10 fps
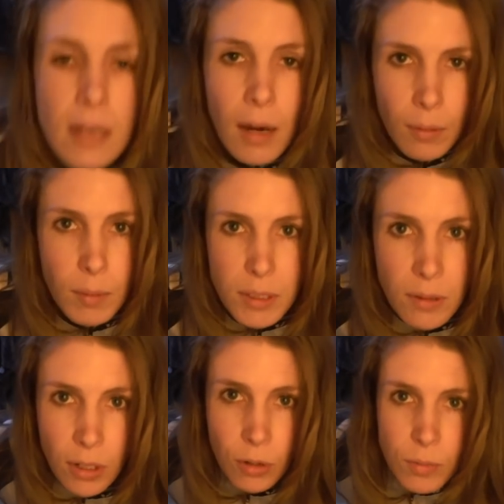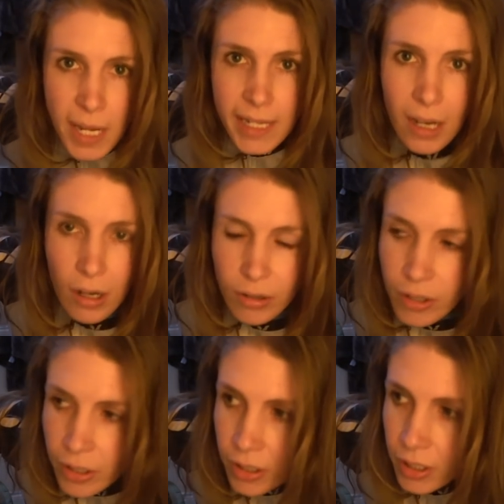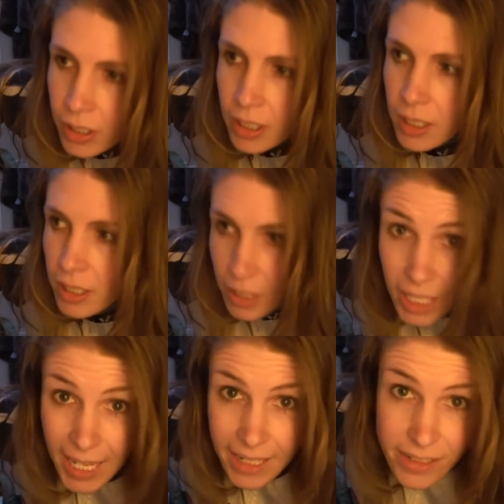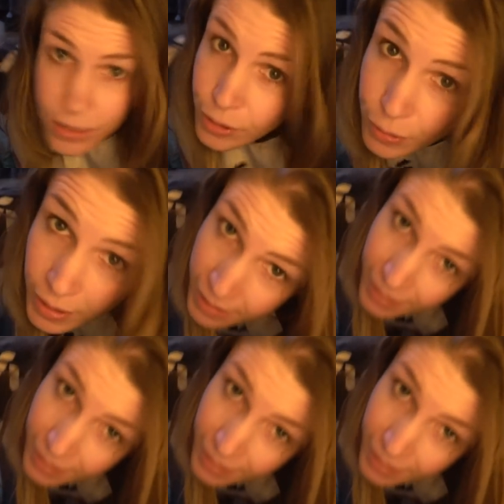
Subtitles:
I will be doing an update on kit soon.